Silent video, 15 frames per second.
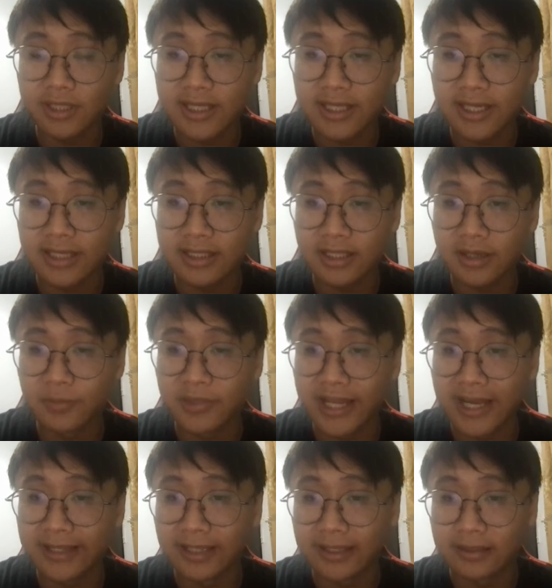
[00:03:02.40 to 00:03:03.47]
here, it
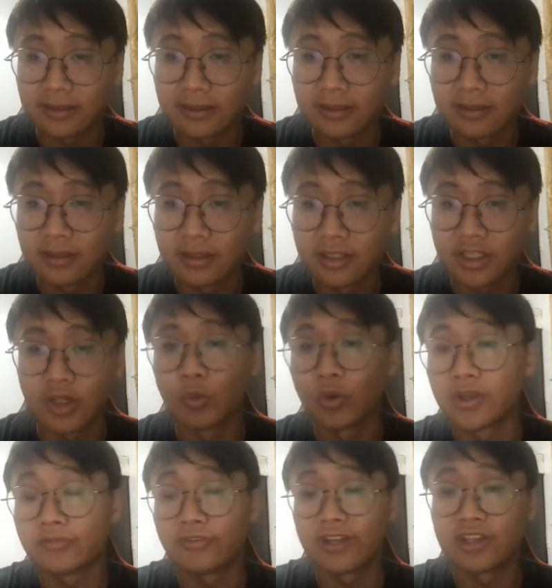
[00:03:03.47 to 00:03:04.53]
terminated. So
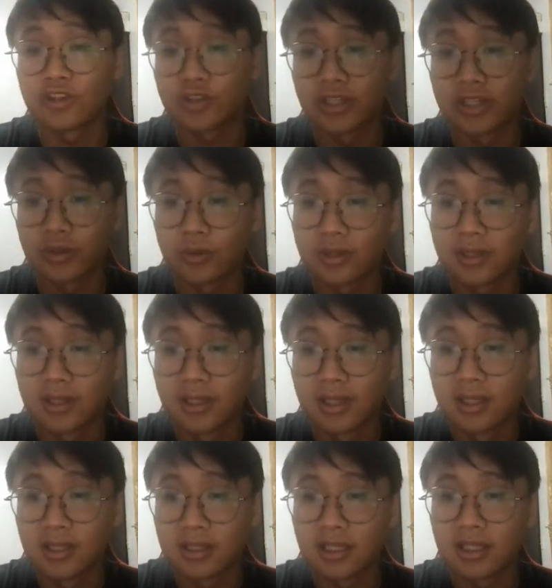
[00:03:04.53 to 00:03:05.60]
we finish the
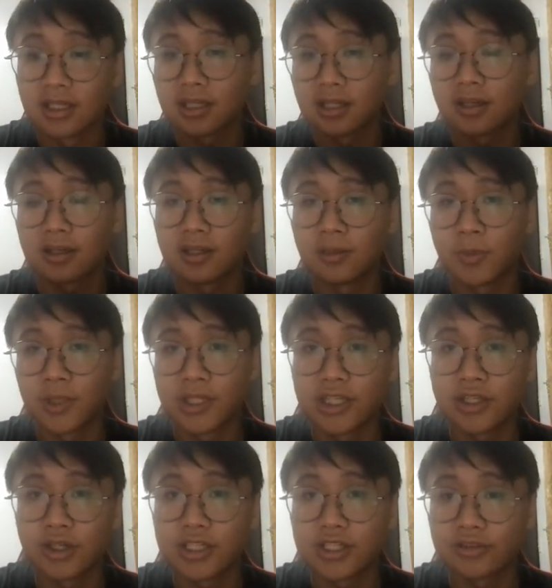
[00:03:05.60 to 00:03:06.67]

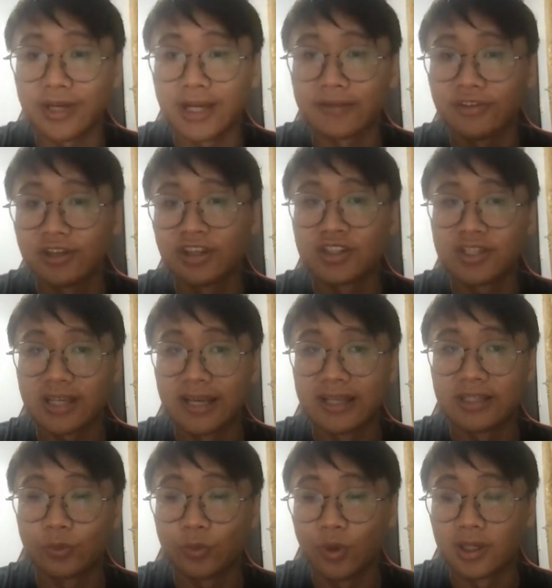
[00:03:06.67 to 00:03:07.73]
particular thread finish
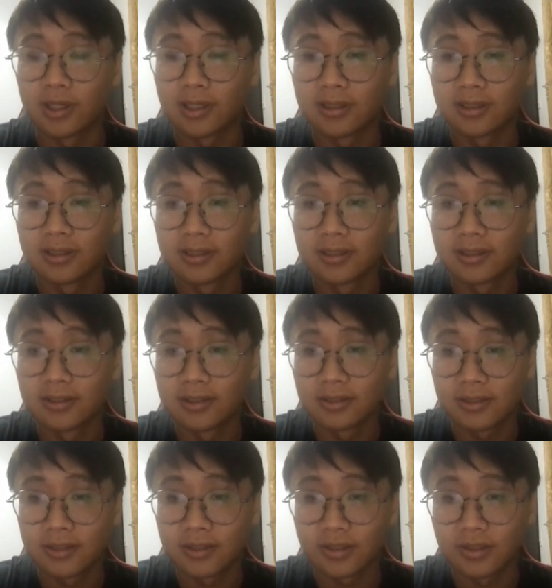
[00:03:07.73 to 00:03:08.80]
its work.
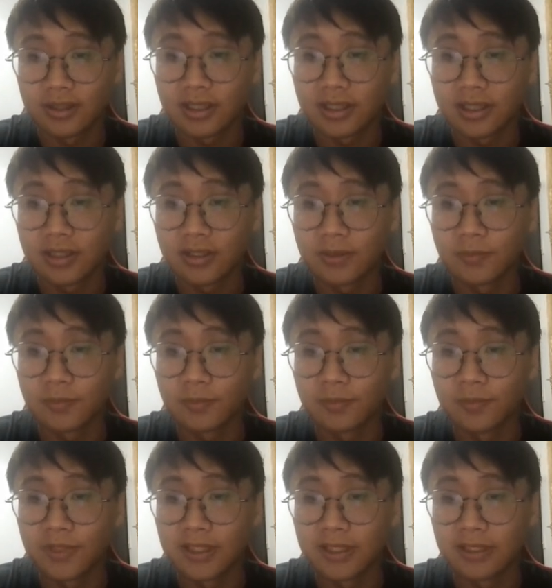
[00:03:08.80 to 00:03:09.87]
So
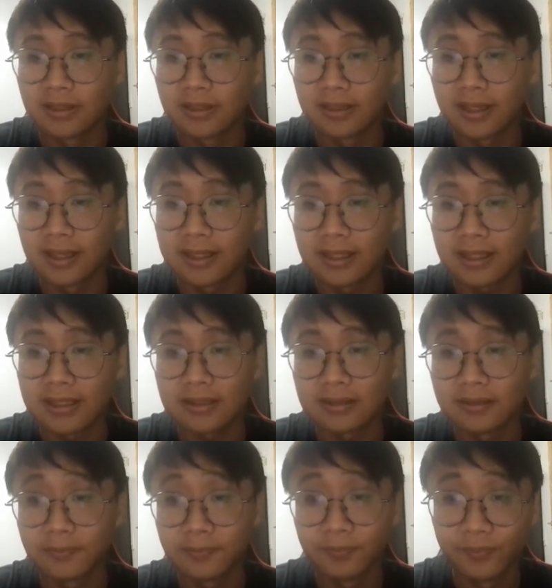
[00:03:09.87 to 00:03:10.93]
terminated.
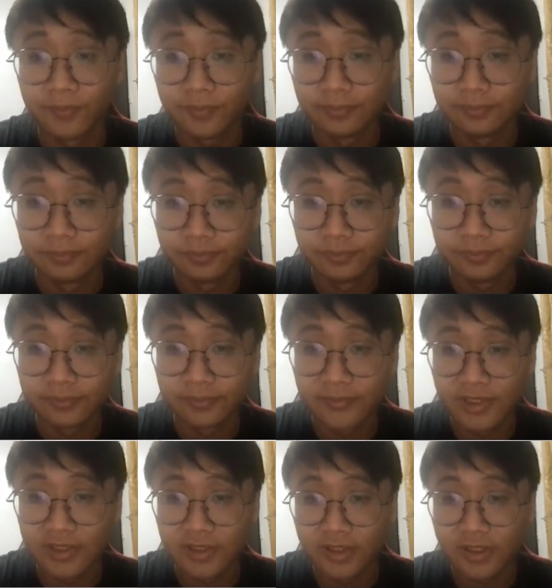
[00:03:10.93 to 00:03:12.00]

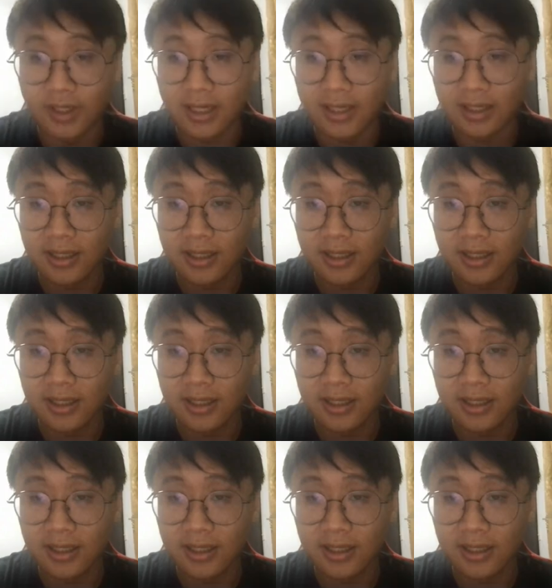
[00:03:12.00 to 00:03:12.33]
So